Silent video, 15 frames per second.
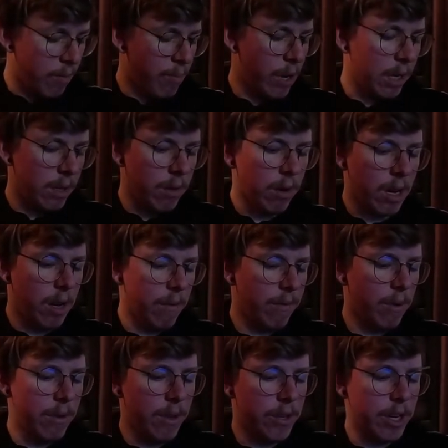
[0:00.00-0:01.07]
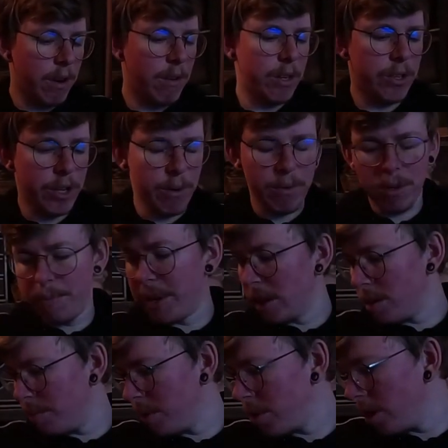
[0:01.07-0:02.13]
good brand to look out for in the charity shops. I
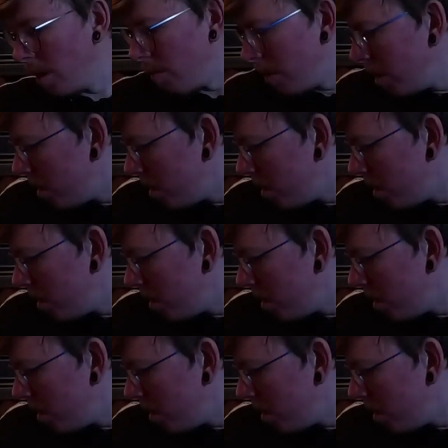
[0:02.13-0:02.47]
picked up a shirt